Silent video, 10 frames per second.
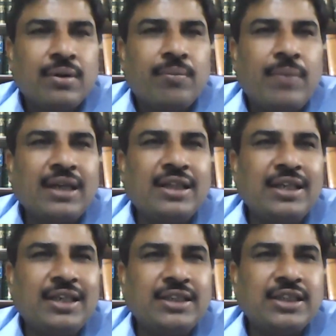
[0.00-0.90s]
but the
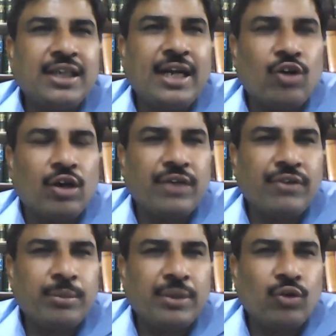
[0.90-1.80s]
teacher had not
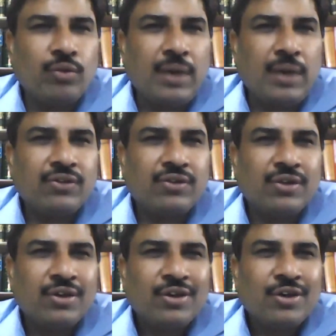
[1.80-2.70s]
given him the good
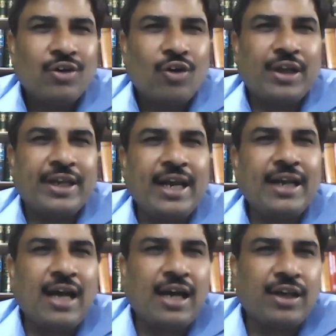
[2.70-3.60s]
marks, or he
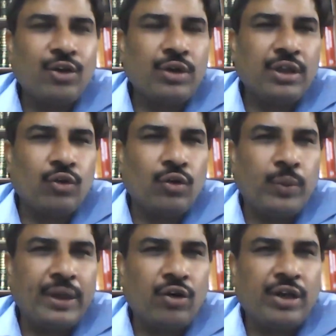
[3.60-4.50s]
had argued in a good
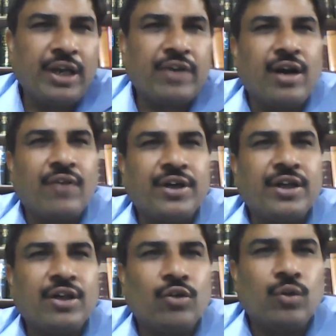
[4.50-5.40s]
way, or he had drafted
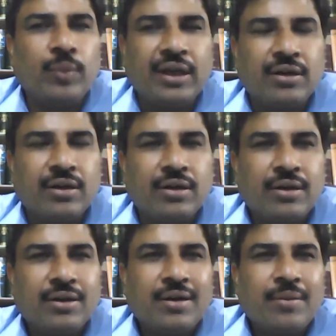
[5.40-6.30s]
in a good way.
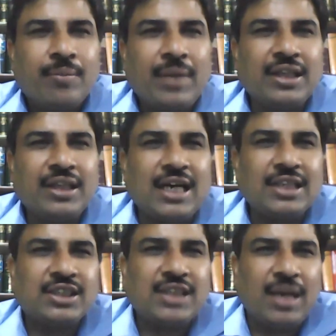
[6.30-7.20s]
But the judge
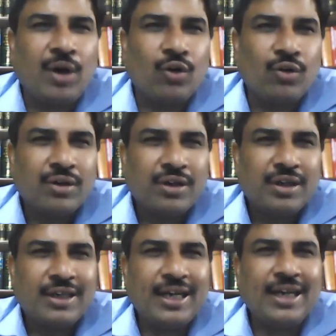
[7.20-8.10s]
somehow
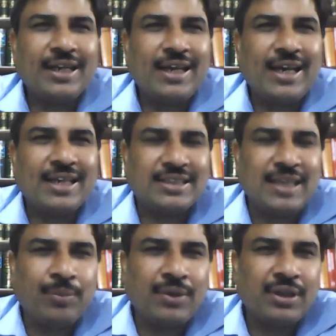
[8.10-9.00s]
didn't
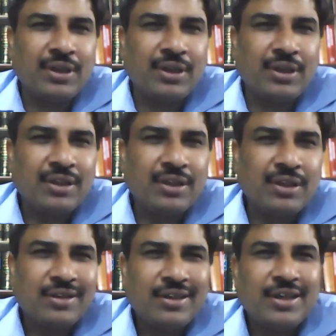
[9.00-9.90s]
accept
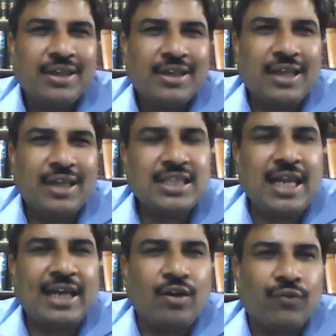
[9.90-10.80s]
his line
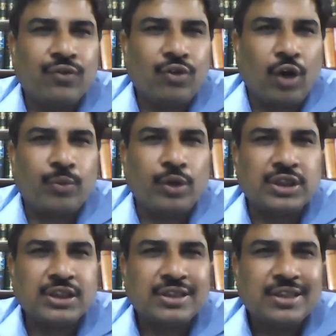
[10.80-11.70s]
of thought
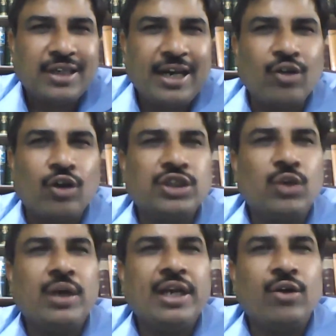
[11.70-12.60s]
process and
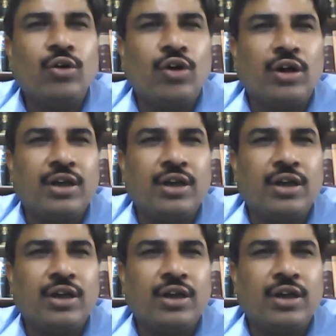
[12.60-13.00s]
consequently he could not